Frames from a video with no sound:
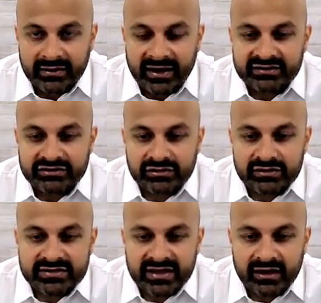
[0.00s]
As it
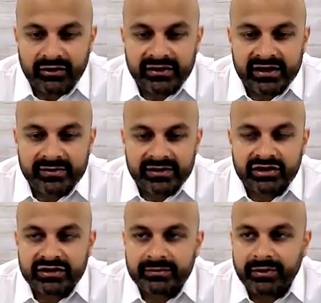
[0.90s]
turns out, the image
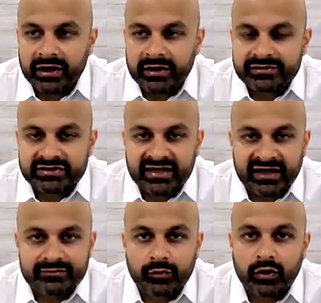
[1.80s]
on the bottom just
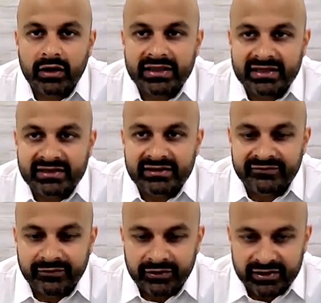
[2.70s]
has more lid
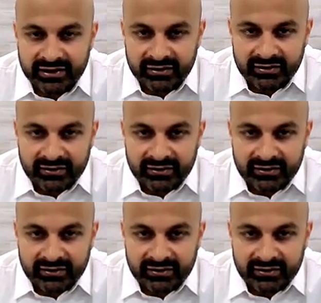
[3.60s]
everted.